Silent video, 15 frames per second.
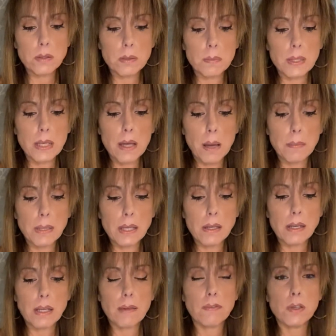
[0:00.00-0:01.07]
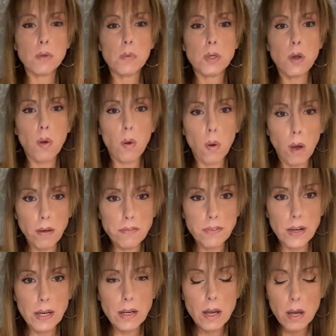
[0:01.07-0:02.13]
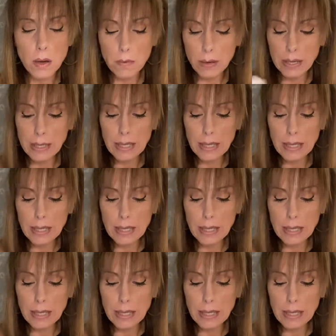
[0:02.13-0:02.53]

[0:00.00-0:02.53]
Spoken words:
Somebody coming in and giving you an offer, right?